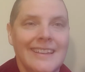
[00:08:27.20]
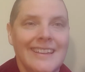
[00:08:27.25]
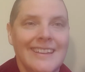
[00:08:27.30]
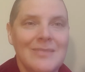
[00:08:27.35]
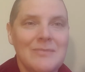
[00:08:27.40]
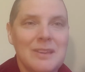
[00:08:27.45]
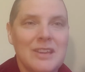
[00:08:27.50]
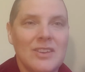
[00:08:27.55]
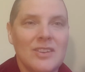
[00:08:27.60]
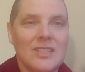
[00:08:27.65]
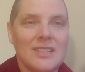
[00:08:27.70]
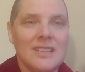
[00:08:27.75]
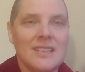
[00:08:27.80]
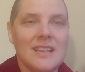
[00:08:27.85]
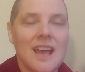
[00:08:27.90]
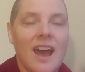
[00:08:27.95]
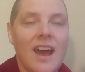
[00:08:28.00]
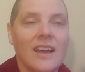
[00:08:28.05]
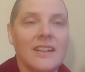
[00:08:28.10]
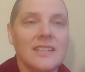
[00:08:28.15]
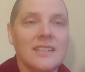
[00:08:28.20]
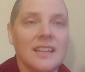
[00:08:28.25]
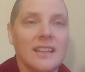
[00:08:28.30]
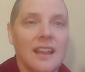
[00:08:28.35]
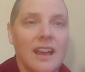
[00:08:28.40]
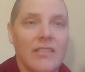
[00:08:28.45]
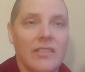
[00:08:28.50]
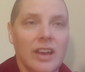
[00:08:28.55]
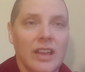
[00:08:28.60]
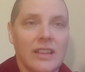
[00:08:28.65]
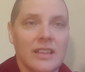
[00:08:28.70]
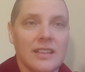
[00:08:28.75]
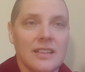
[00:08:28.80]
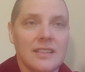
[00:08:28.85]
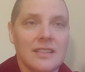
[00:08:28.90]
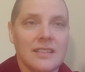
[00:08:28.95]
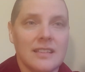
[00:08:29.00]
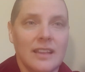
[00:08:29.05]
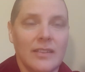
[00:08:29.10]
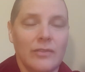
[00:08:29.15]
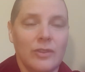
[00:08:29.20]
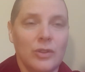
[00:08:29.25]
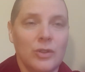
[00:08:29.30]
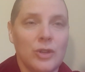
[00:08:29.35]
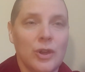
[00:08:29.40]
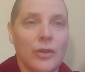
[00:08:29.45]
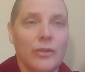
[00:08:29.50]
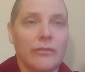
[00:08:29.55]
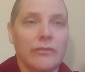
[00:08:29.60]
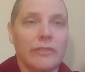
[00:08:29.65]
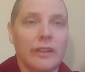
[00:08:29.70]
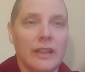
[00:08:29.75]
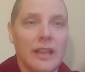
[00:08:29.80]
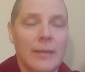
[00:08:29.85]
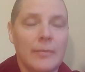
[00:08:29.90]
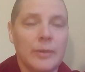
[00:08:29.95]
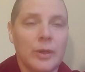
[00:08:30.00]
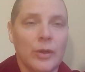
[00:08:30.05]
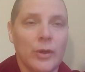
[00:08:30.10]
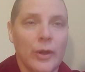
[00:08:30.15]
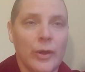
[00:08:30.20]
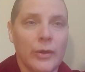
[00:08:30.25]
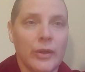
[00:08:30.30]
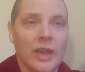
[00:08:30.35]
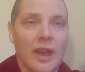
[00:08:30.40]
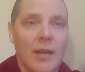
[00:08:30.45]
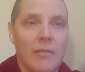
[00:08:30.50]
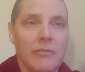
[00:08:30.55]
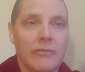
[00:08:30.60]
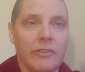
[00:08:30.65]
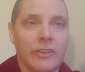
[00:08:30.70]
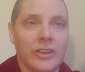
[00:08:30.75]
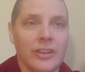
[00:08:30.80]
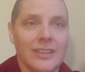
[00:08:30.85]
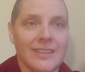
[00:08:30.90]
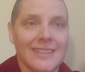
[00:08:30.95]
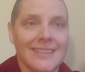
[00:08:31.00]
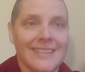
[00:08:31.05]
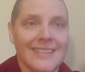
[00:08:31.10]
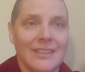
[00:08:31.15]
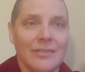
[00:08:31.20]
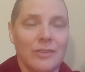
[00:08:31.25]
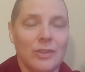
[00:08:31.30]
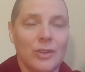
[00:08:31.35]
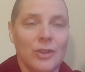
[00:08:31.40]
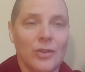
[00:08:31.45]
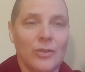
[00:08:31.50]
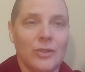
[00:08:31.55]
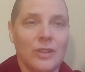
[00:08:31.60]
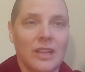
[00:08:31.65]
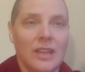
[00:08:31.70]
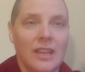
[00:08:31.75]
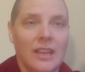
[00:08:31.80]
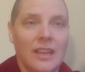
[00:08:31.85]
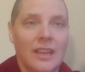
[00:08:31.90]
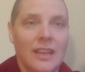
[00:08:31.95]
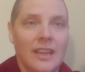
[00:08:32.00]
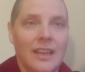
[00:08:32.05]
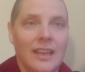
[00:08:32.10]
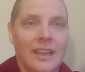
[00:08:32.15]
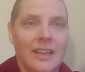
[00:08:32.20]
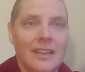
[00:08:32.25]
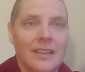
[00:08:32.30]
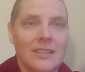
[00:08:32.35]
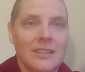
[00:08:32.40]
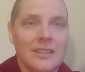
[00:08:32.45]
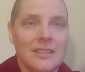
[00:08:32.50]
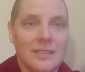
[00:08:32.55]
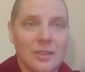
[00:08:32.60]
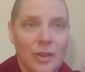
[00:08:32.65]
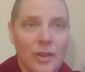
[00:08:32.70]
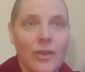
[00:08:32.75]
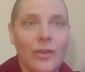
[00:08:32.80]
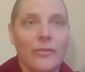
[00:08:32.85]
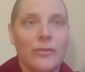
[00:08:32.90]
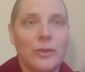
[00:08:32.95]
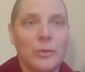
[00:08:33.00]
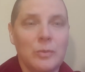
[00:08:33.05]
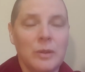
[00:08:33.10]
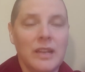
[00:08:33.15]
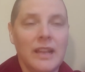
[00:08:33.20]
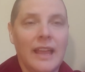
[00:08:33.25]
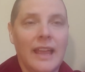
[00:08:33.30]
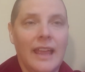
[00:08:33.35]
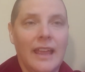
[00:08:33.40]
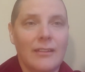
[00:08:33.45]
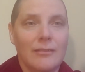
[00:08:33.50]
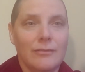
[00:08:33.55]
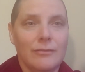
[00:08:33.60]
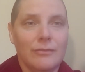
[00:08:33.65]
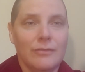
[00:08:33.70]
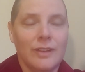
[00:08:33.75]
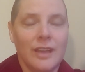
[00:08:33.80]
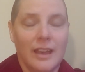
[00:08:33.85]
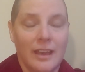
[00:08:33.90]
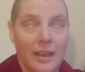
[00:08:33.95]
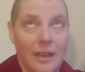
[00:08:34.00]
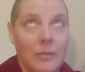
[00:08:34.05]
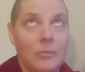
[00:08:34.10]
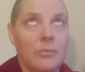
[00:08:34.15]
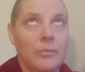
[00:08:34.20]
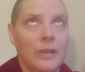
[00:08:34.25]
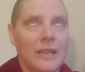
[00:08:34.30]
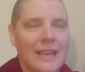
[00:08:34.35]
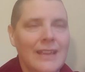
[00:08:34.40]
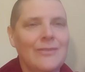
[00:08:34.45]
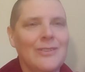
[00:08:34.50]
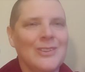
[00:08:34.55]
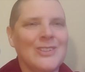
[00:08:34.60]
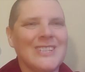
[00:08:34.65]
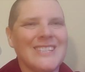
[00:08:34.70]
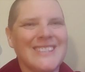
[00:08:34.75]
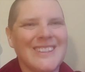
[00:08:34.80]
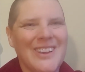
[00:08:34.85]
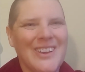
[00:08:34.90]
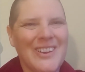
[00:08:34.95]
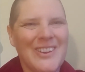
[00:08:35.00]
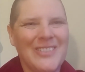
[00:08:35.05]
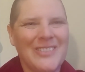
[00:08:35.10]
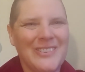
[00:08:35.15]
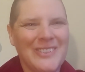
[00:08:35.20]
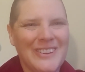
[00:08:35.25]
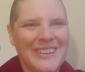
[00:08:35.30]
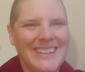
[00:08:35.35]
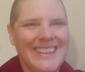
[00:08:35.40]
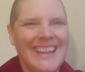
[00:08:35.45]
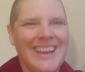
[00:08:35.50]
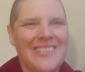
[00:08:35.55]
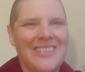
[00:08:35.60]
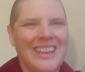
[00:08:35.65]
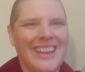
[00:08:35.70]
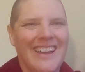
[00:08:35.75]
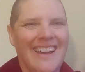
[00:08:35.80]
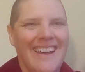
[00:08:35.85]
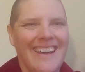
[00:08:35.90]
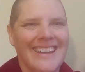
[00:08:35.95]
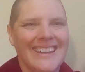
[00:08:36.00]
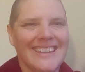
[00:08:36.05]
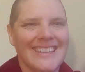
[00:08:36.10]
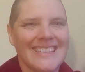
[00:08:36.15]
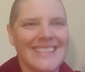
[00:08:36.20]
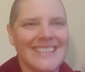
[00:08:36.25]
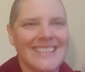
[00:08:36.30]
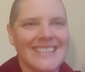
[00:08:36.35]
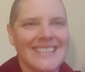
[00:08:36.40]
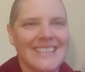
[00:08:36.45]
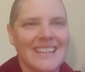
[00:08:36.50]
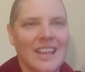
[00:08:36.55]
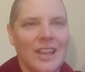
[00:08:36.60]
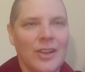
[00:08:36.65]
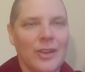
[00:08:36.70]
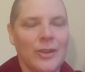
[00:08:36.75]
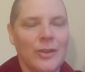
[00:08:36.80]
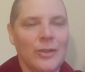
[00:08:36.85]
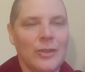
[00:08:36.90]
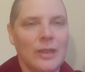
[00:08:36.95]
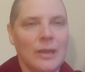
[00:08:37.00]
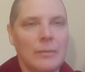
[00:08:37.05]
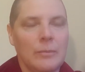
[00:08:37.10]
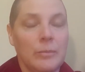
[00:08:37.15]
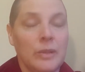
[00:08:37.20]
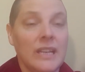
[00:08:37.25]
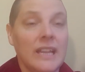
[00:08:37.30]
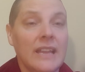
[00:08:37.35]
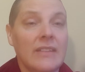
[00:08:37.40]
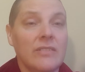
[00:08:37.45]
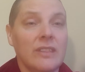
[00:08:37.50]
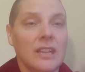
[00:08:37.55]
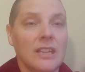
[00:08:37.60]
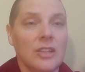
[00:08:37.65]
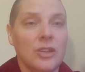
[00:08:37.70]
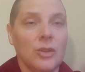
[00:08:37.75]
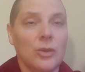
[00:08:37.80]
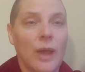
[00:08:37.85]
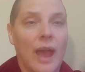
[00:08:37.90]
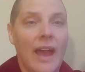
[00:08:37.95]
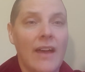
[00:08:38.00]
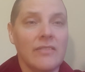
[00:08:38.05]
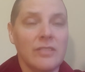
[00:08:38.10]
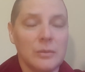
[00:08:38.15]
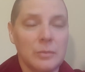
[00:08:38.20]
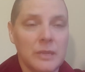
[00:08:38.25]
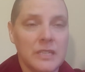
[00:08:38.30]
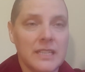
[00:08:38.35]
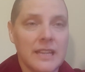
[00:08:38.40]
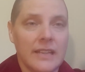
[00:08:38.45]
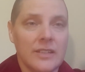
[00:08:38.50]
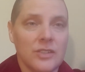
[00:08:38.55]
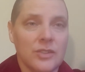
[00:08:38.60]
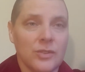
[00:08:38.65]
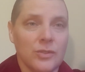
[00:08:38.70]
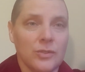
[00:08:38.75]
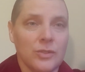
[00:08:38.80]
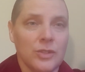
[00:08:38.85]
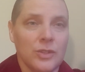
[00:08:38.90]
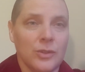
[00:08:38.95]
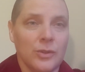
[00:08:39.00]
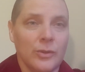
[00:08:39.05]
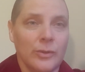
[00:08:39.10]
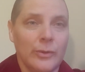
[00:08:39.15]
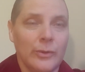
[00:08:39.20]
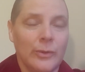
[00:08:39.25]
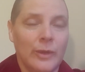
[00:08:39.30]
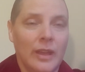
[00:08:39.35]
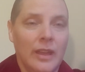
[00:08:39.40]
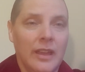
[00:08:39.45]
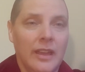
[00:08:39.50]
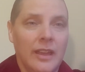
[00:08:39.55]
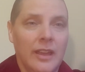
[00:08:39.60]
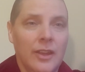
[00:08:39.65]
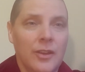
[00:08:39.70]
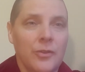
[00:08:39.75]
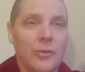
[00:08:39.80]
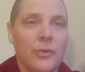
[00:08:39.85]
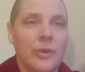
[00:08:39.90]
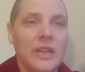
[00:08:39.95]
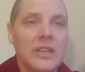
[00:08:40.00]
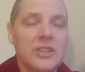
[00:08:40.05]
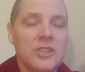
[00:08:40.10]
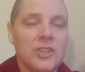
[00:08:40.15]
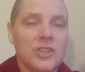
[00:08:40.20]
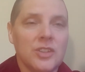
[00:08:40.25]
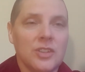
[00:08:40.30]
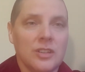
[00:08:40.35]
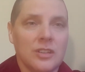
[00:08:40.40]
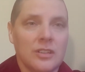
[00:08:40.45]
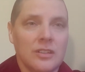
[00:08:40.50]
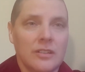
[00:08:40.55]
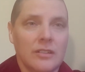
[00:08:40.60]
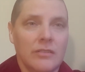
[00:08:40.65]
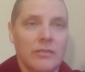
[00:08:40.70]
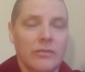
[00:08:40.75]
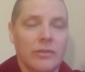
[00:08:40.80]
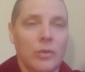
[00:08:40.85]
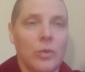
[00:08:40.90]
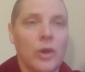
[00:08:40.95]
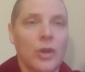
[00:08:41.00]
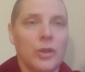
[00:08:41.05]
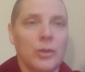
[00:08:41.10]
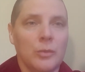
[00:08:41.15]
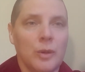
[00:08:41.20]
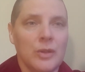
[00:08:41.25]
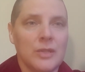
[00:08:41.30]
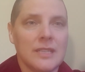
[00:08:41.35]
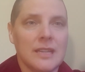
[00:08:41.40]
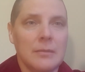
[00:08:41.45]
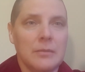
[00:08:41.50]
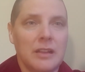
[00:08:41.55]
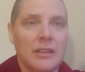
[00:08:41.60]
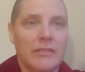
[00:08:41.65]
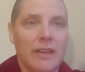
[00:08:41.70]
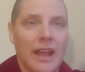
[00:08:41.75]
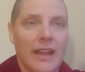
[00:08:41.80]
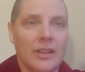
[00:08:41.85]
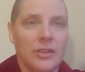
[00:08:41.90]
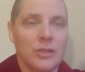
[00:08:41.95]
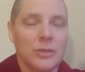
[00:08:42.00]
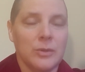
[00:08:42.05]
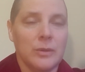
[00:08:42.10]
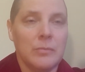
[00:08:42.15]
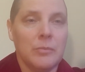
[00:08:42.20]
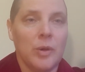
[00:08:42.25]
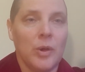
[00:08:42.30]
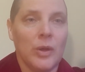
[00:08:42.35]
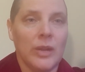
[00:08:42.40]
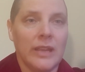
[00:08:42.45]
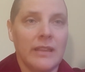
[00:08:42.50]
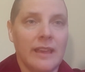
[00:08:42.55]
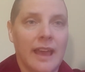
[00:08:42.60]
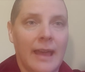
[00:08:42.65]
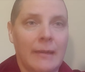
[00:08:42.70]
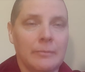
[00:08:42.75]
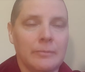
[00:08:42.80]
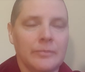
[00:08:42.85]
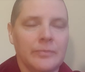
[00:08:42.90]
because it's hard to love others if you don't fill up your own cup first, if you don't believe you deserve loving kindness, that believe that you have the potential to reach for what you most deeply value, to embody that.